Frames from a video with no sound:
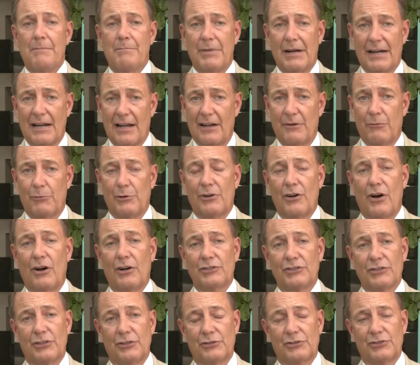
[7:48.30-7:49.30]
But I would
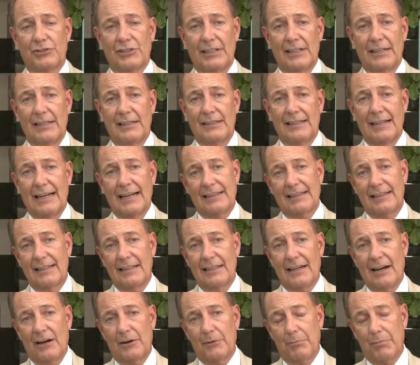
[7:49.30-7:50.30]
also say that I
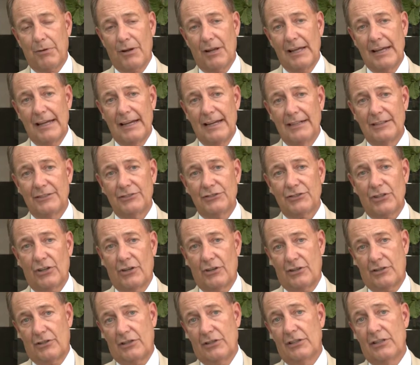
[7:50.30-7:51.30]
think our plans
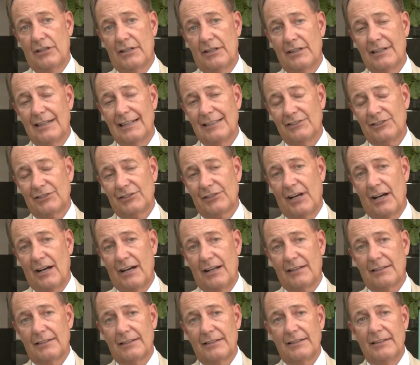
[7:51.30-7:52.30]
are good and
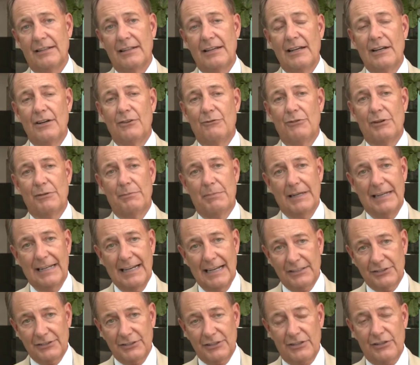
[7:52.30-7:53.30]
solid. We've been
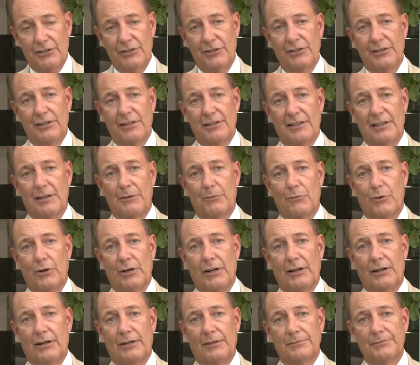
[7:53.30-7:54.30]
executing them
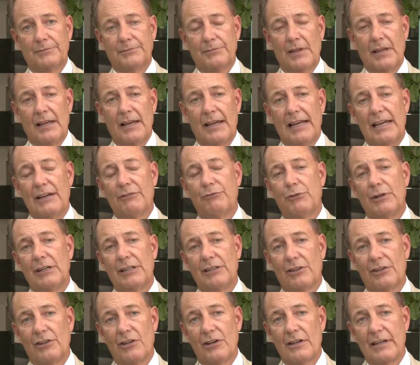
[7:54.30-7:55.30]
well. If we
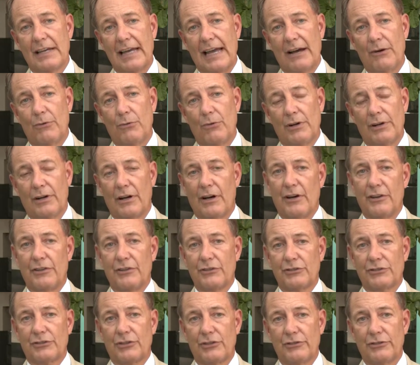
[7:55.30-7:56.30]
look at what
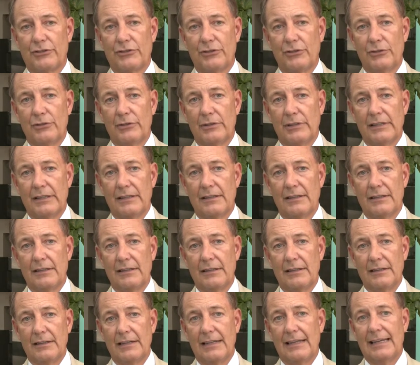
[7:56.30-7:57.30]
others are doing
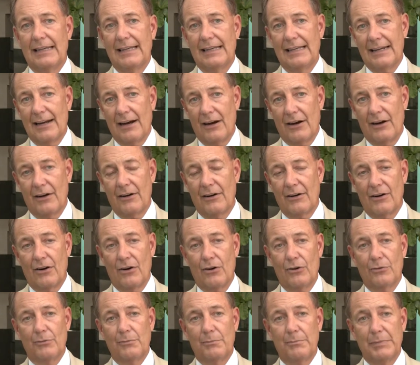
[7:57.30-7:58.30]
in our
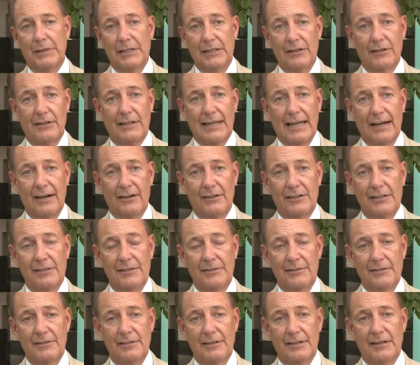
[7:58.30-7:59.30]
own peer
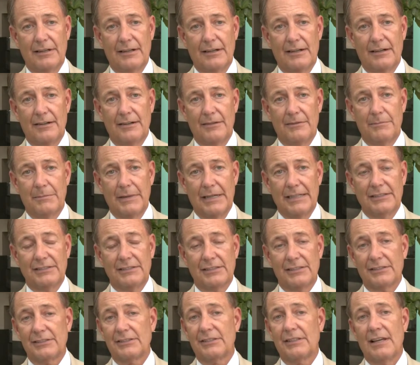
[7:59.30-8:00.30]
county
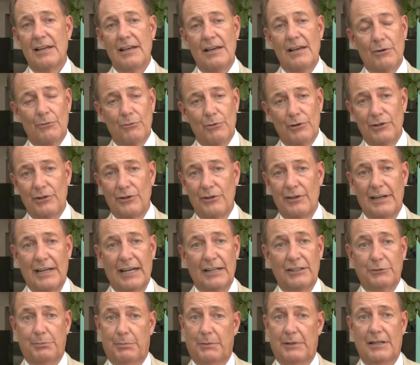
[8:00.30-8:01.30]
basis, we're doing
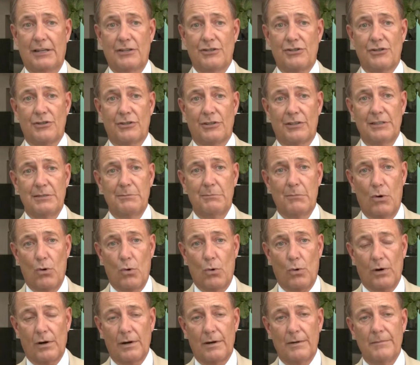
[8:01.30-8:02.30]
exponentially
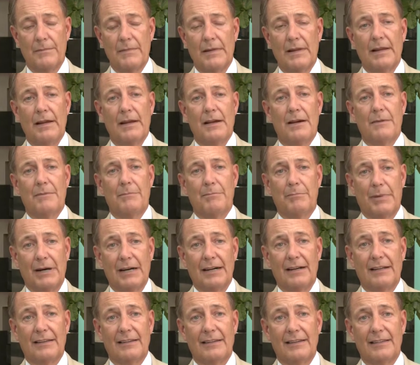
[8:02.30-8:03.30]
more.
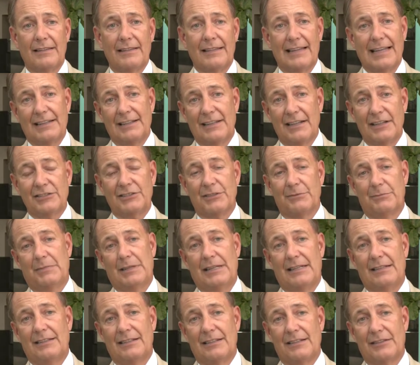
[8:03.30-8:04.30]
But that doesn't
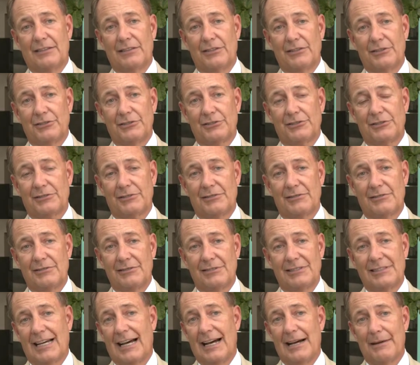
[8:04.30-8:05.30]
mean that there's
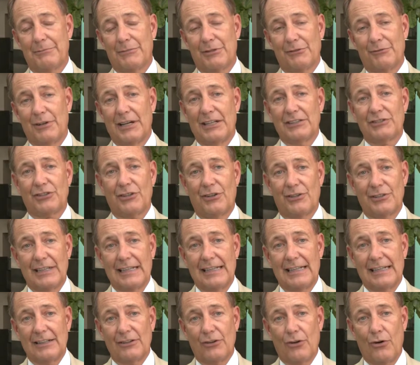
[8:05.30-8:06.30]
time to rest on
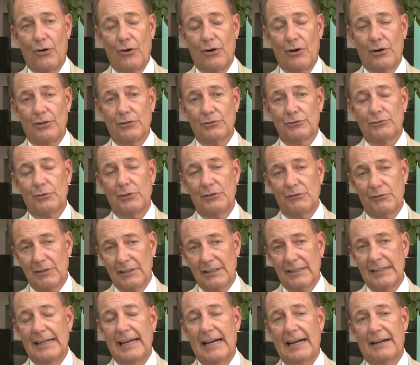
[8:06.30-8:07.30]
any laurels. We
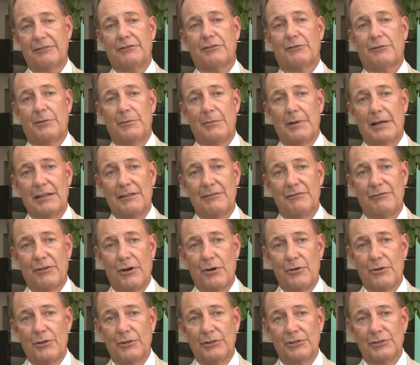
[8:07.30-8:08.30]
really have to remain
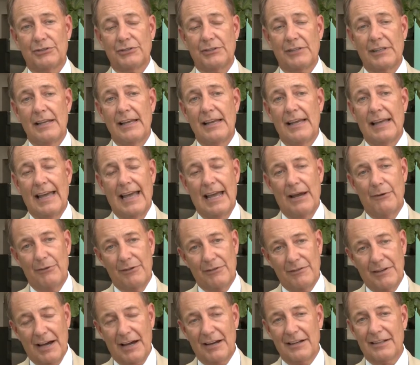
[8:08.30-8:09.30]
focused, and
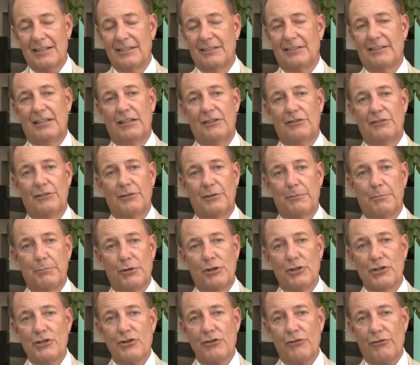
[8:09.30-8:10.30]
we've got to continue to
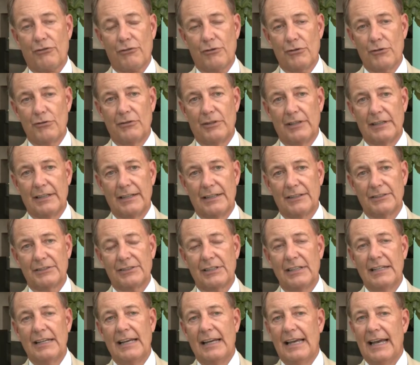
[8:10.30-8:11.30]
push through
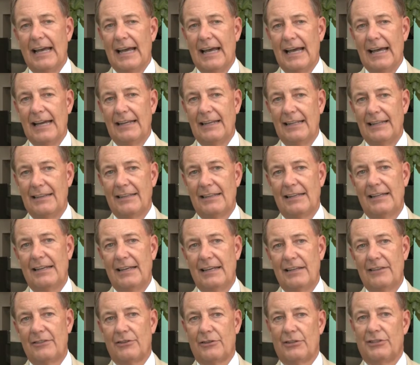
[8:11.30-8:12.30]
this. And in the
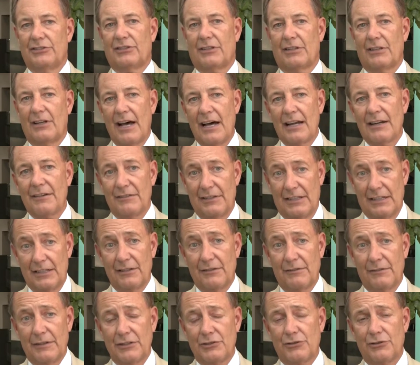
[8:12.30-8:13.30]
end, there is a lot of
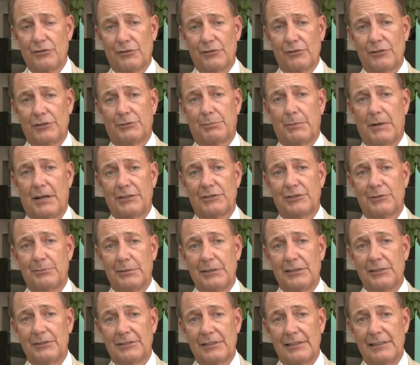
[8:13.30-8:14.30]
individual
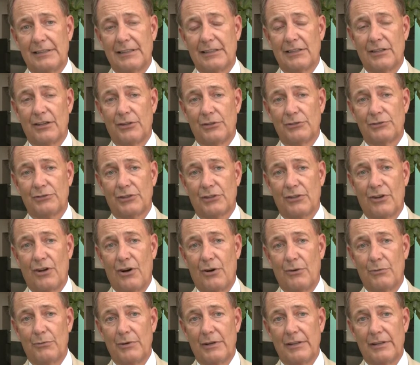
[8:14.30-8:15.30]
responsibility that goes
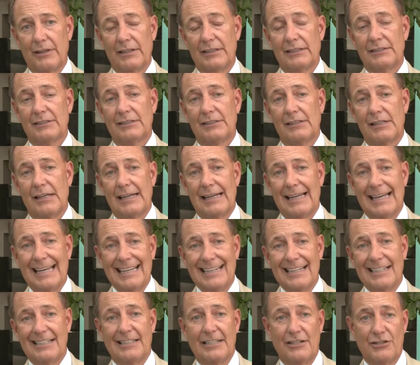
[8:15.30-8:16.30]
along with this,
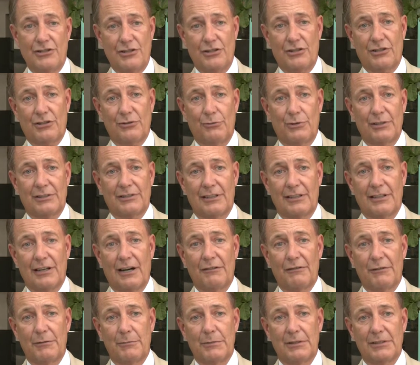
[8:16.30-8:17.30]
in addition to what the
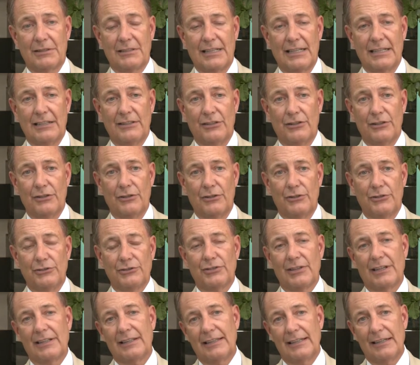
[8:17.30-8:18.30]
government can do.
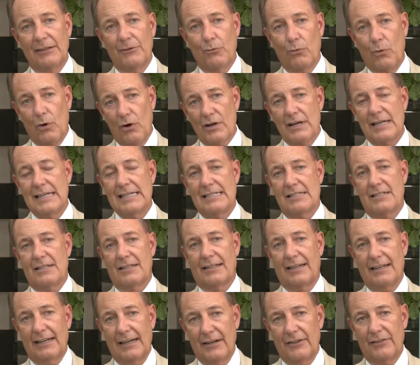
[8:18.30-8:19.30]
So I think working
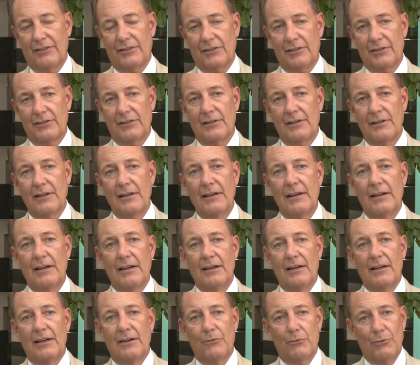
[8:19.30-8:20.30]
together,
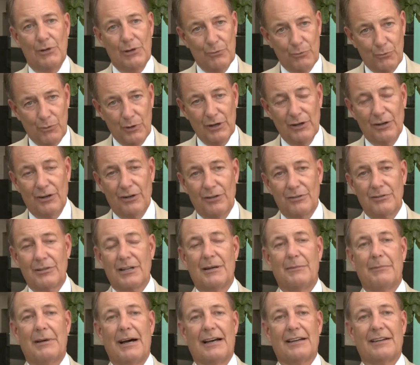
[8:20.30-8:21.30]
we will
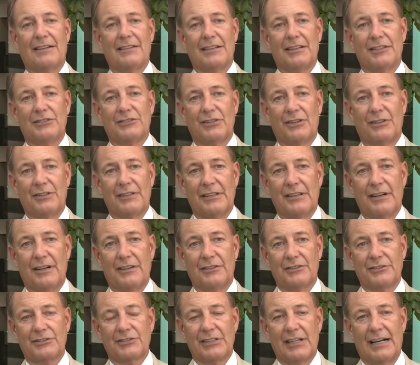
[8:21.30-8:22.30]
come out of this on the
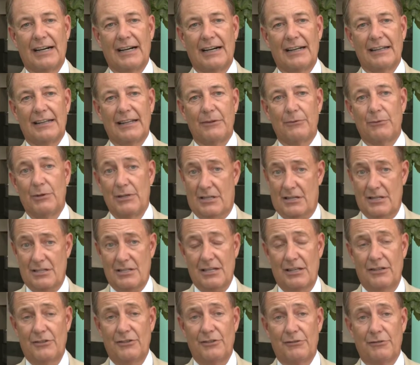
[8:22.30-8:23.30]
other side, and we
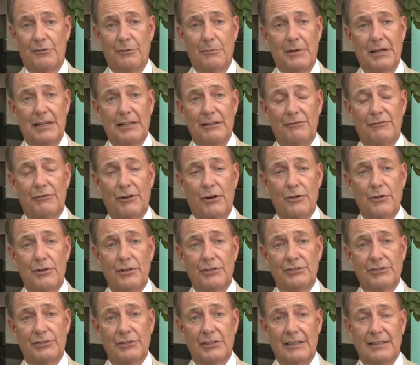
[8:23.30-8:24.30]
continue to remain
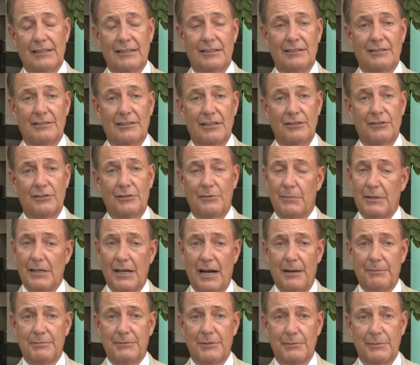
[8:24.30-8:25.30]
focused and continue to be
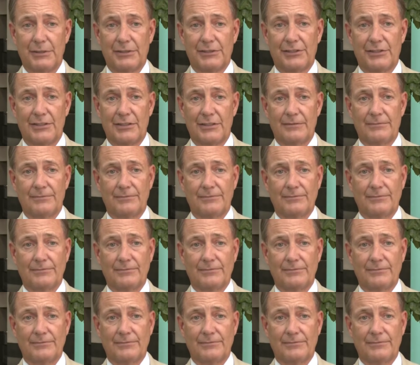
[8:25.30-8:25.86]
optimistic.